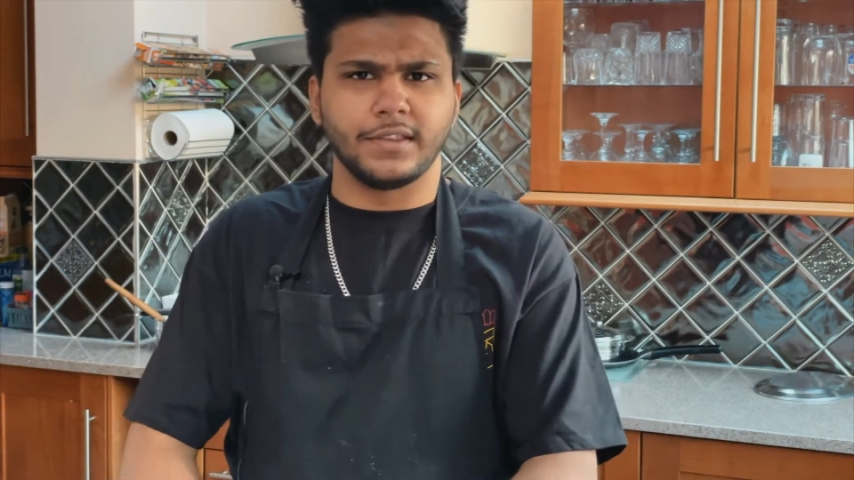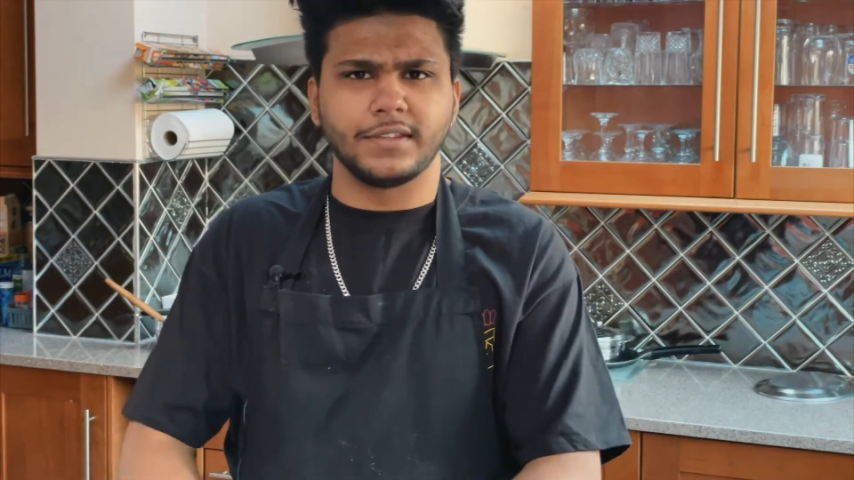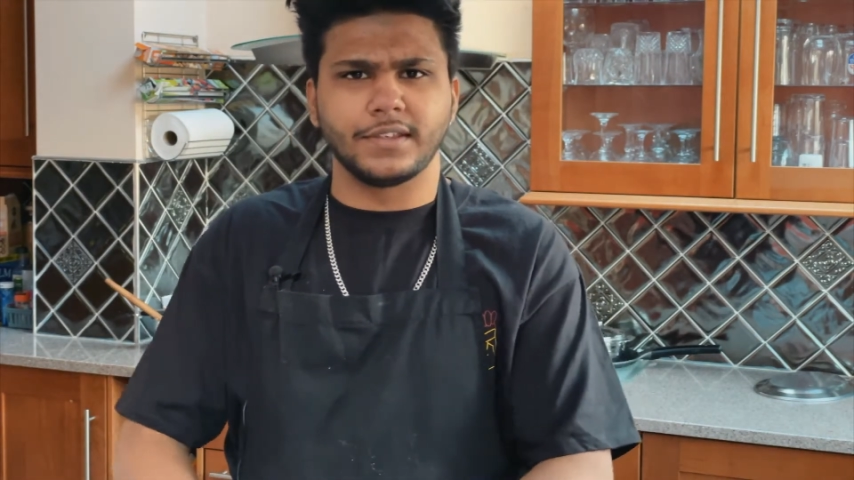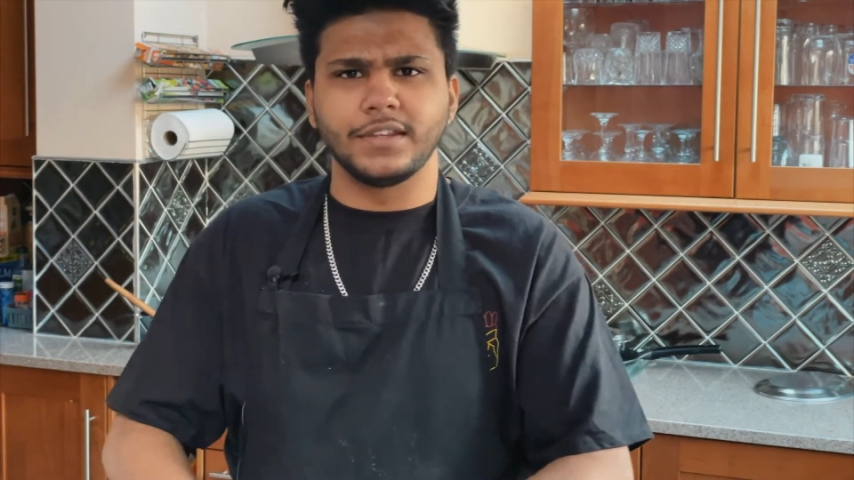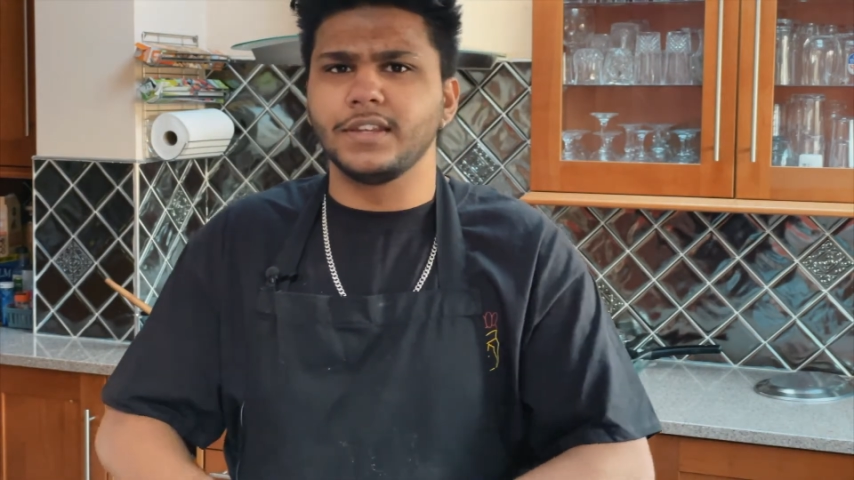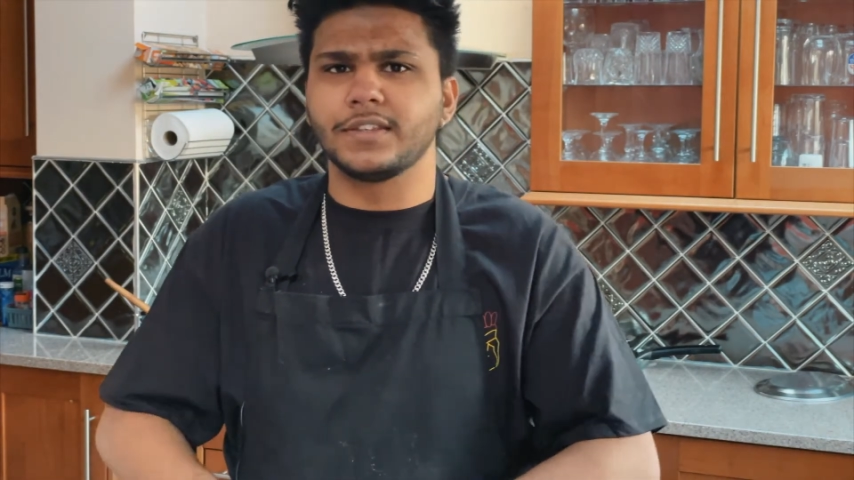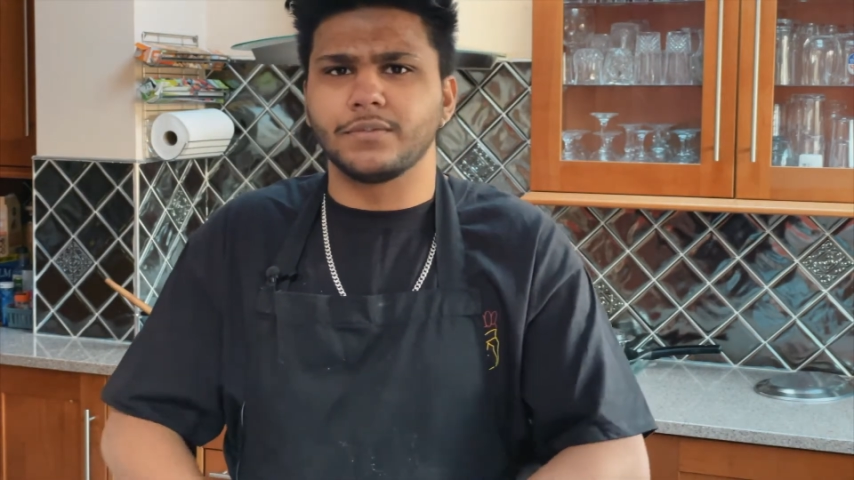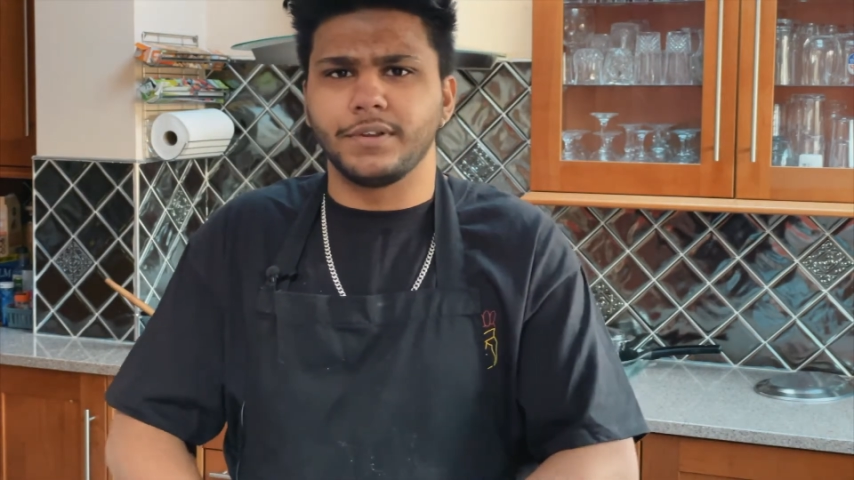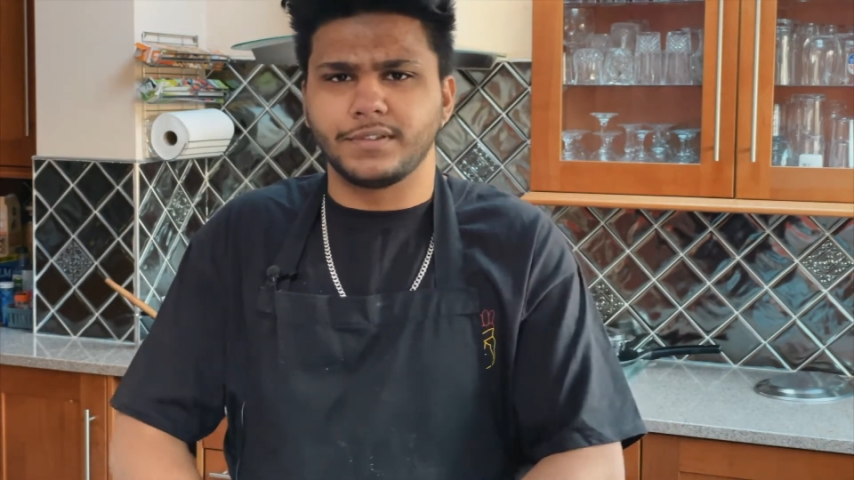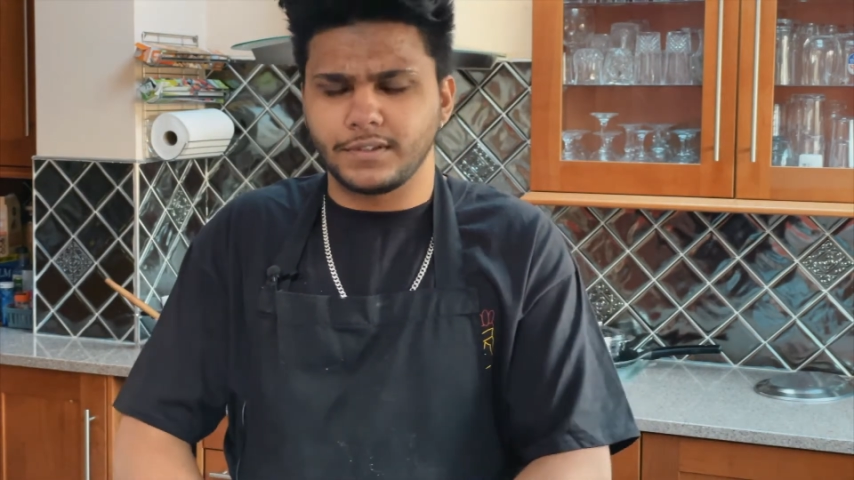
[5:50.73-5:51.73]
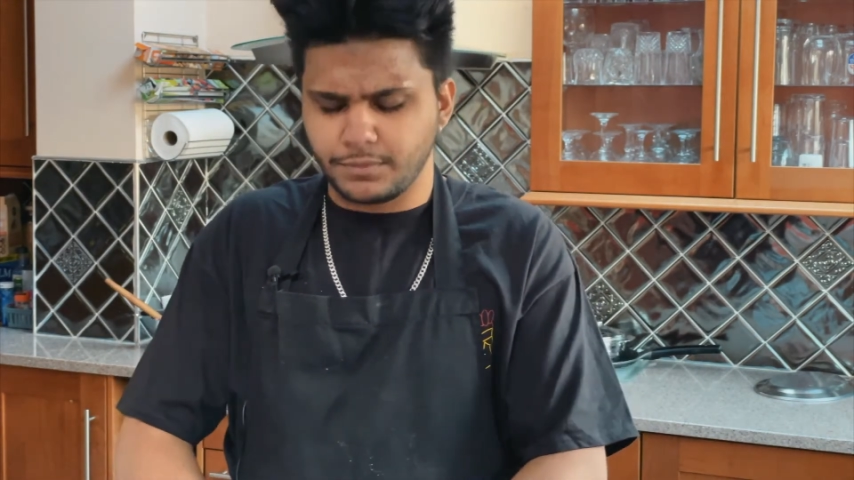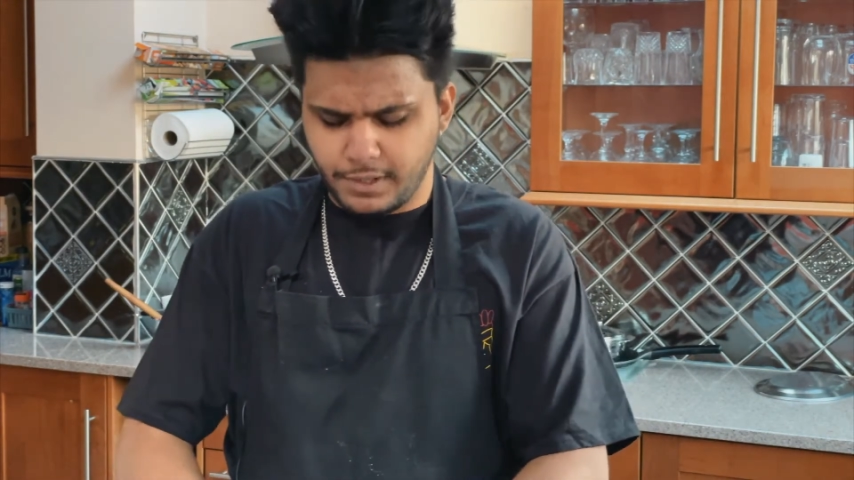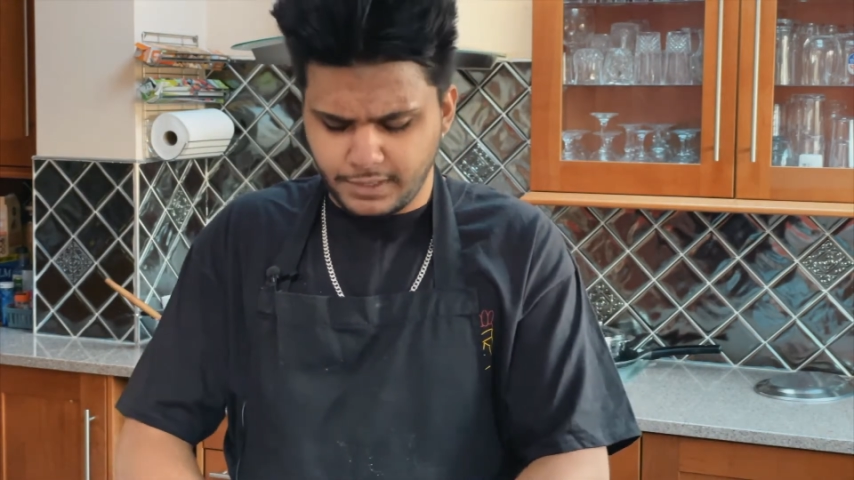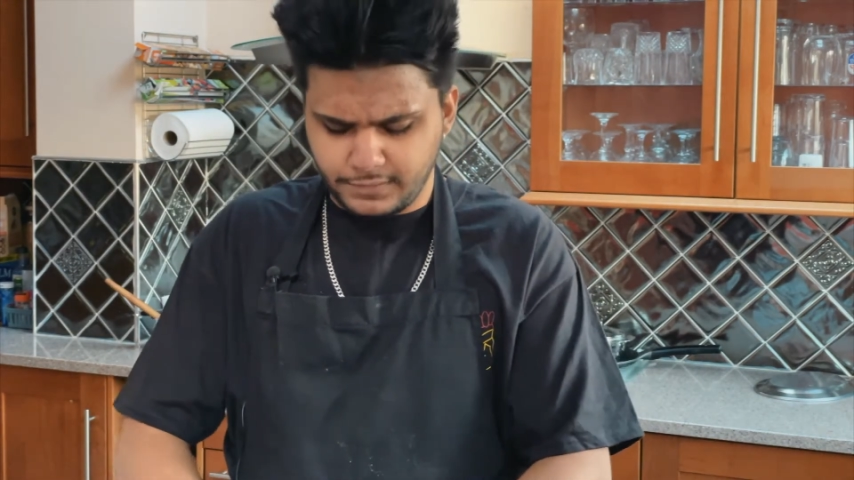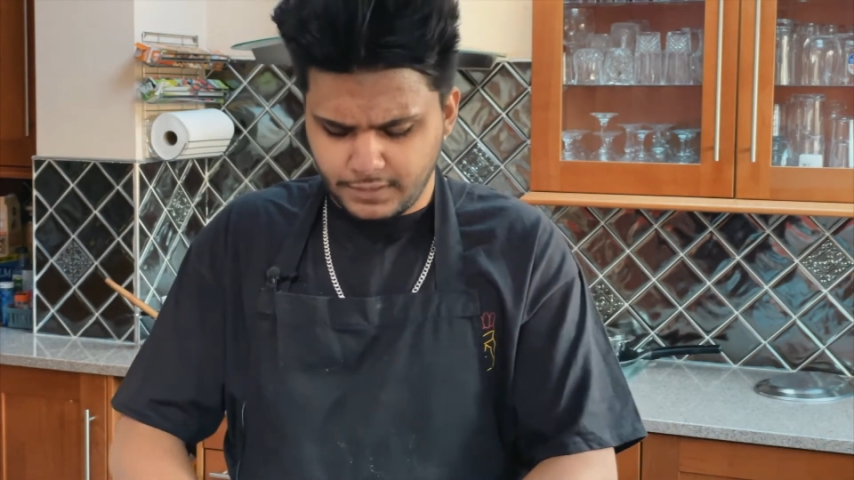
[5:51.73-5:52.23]
they say you need to rinse it
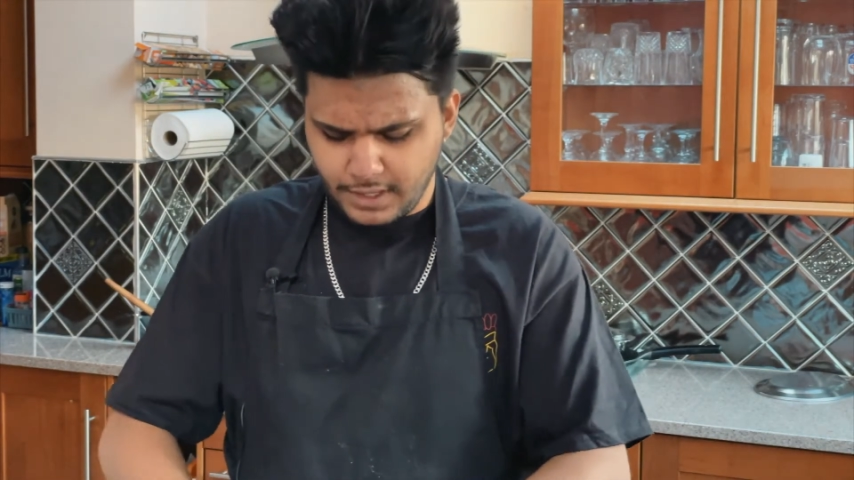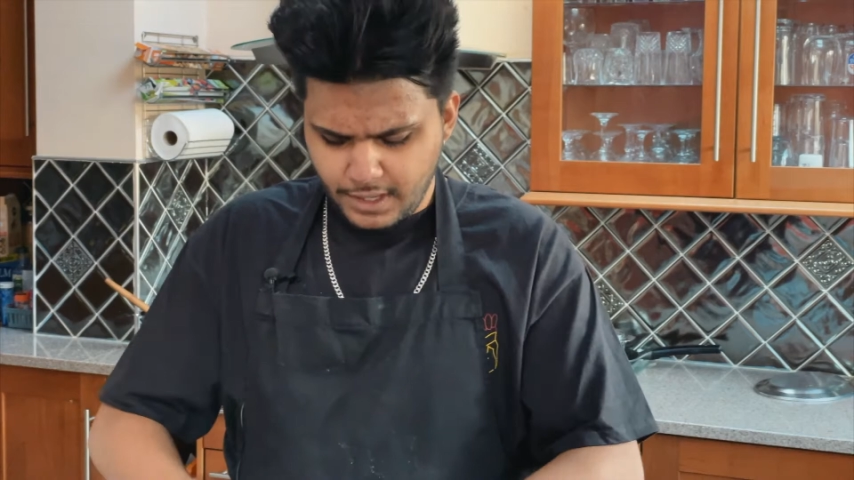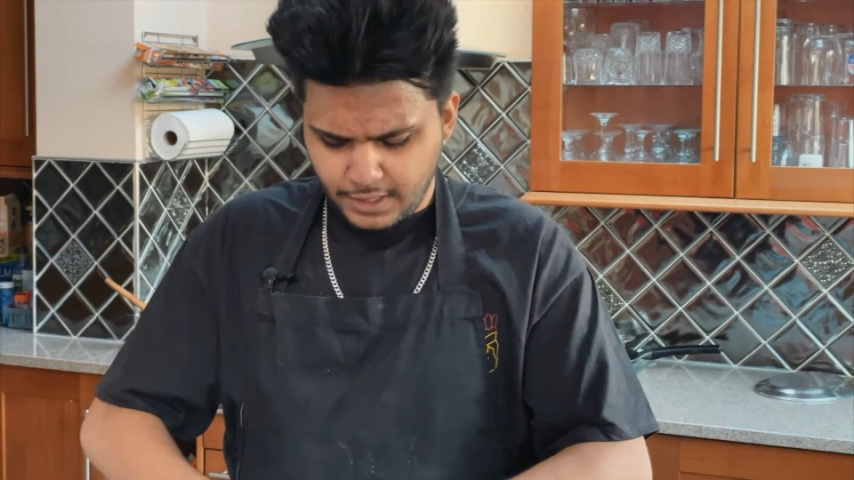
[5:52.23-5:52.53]
twice